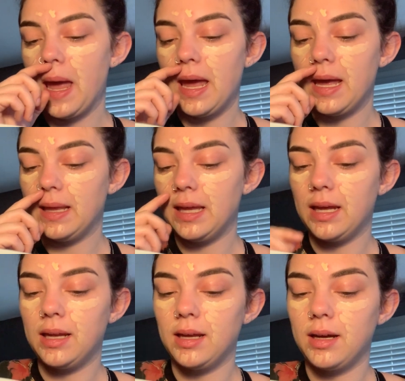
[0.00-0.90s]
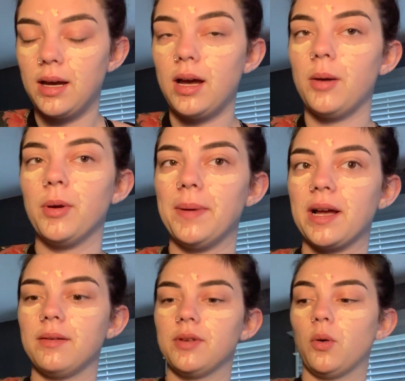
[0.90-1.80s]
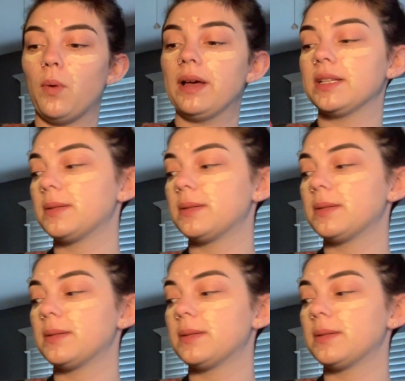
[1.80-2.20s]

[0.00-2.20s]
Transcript: And then upper back, I have to go wet a